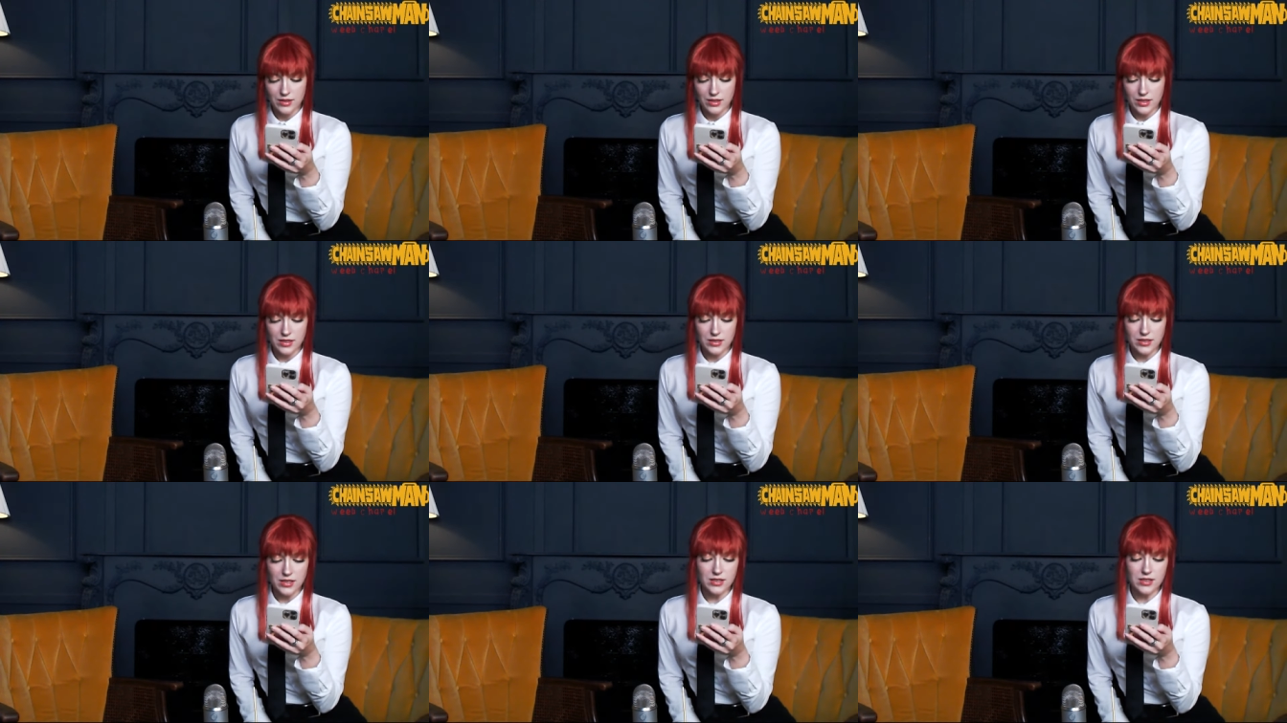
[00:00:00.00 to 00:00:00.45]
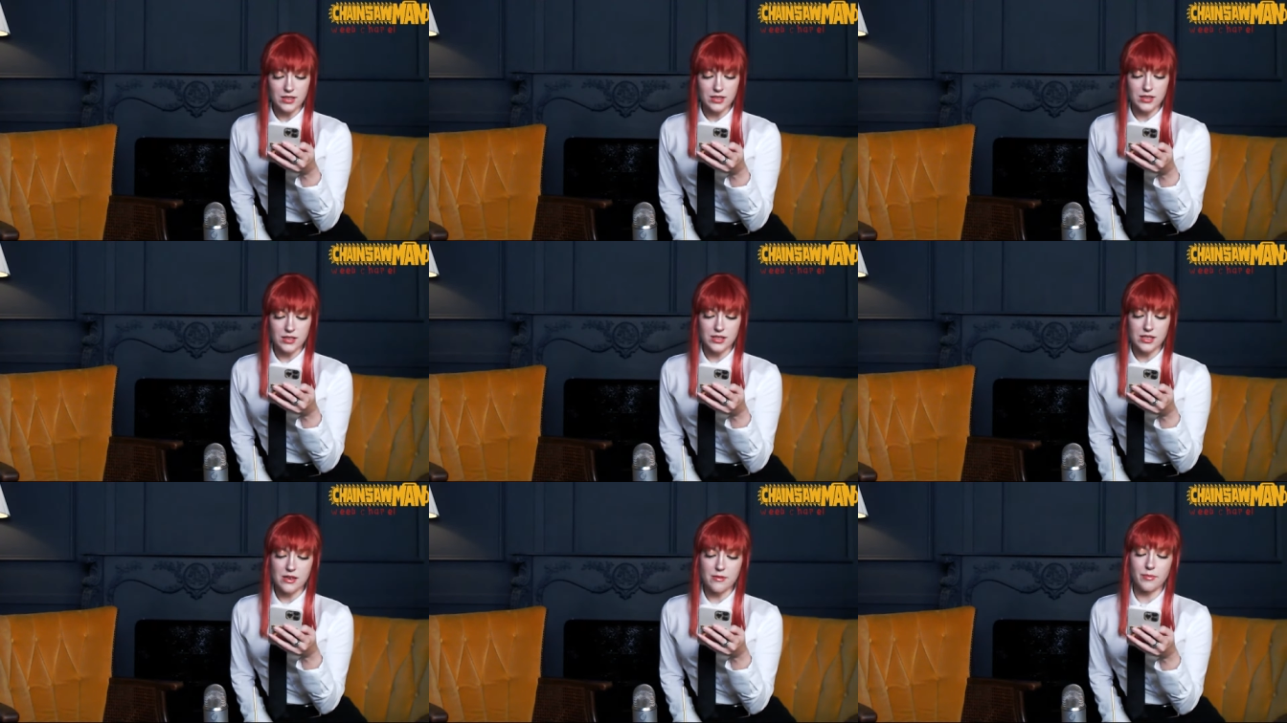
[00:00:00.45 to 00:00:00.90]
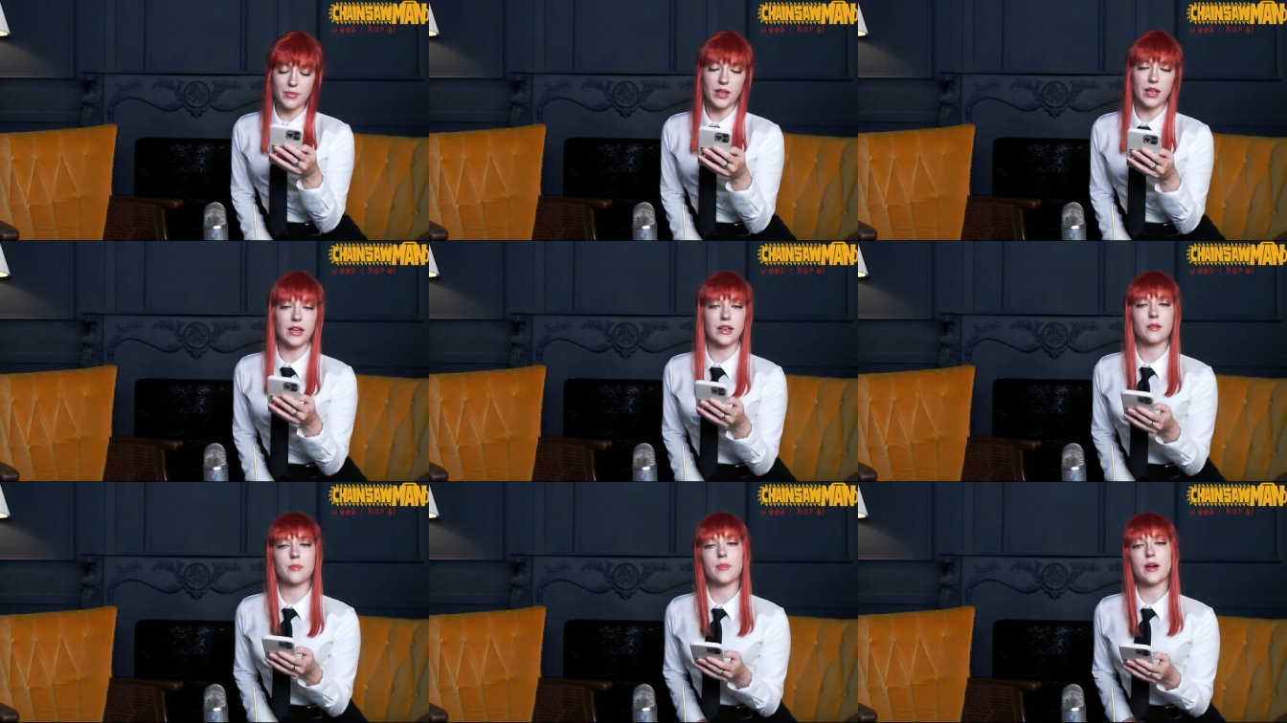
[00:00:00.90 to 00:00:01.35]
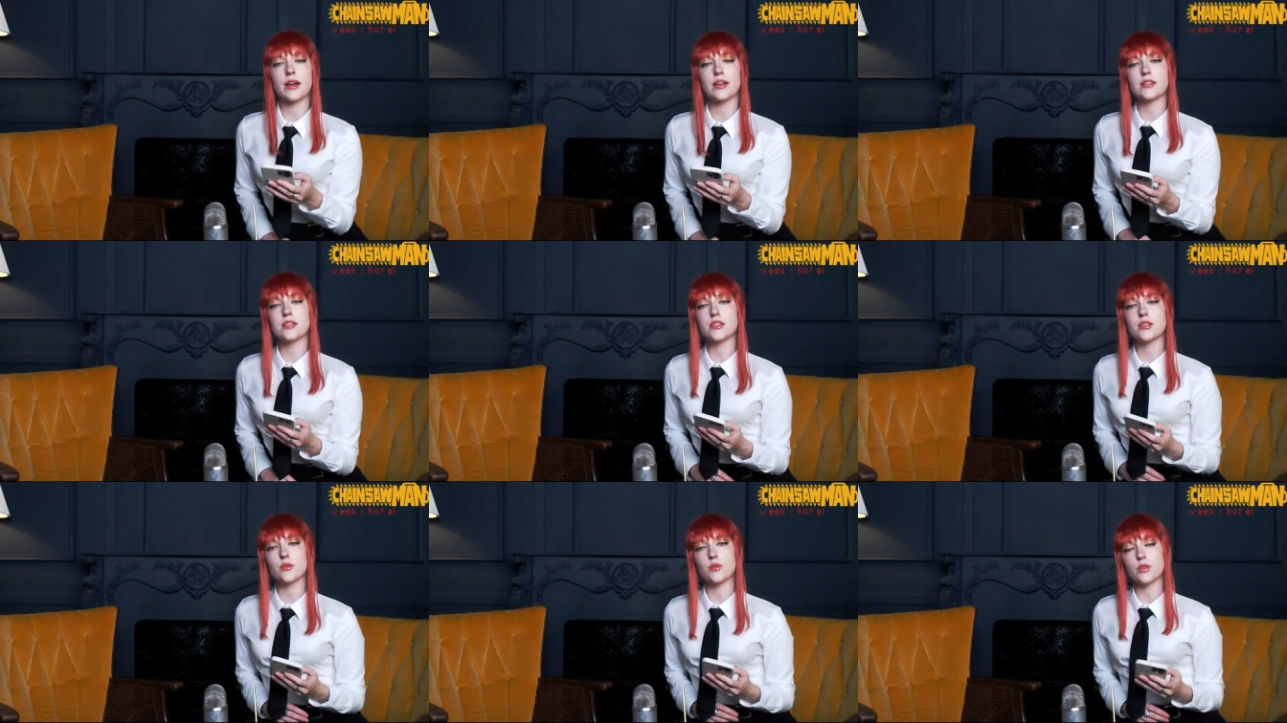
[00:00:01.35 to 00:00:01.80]
It doesn't seem like my
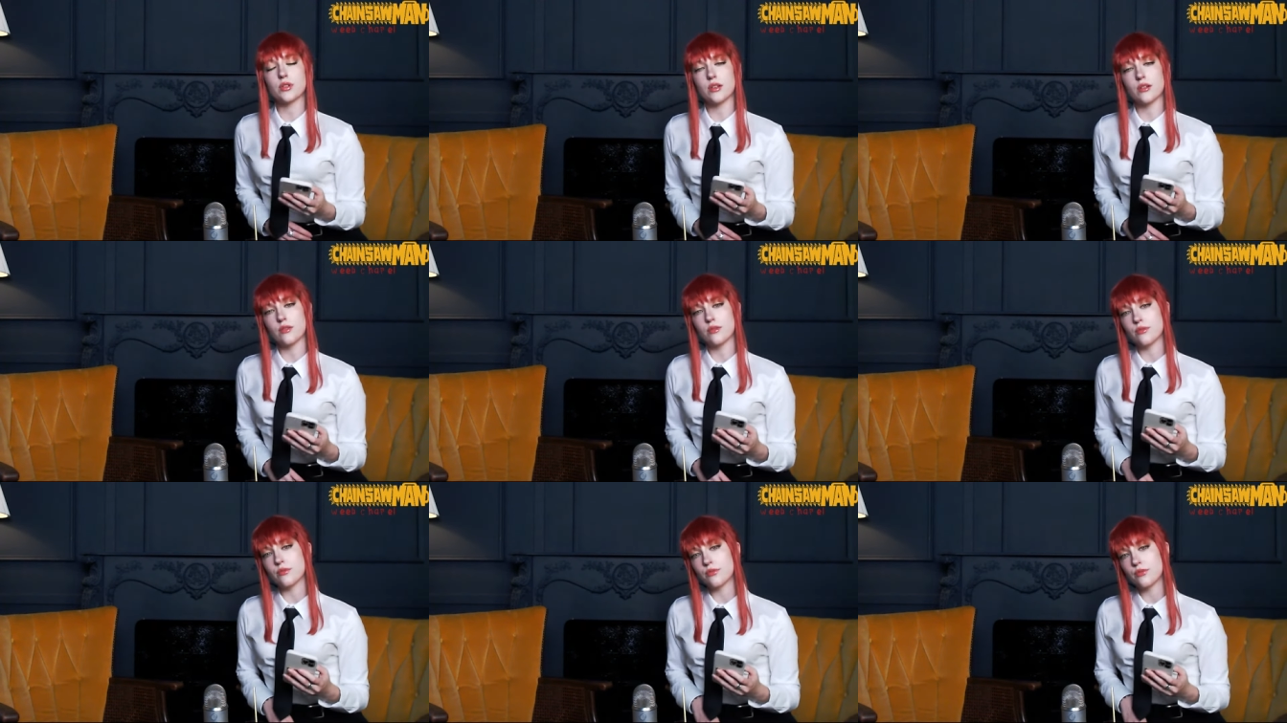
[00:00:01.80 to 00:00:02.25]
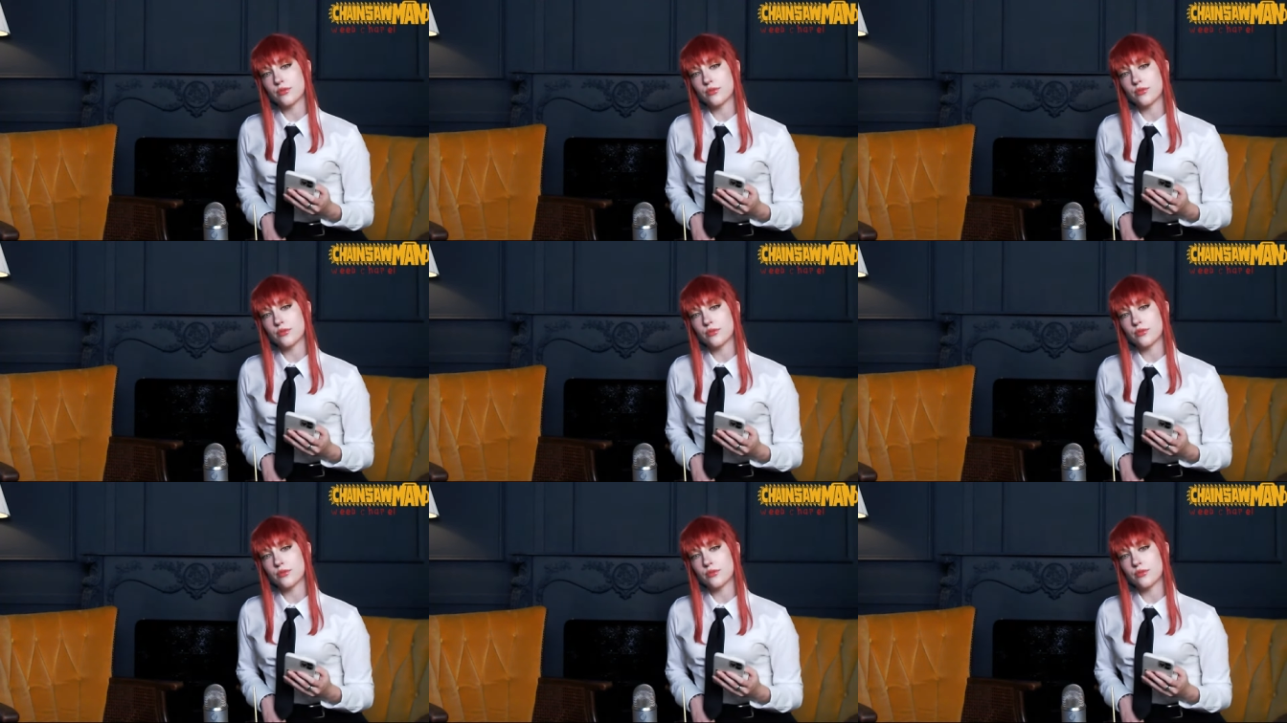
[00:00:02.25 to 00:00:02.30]
sort of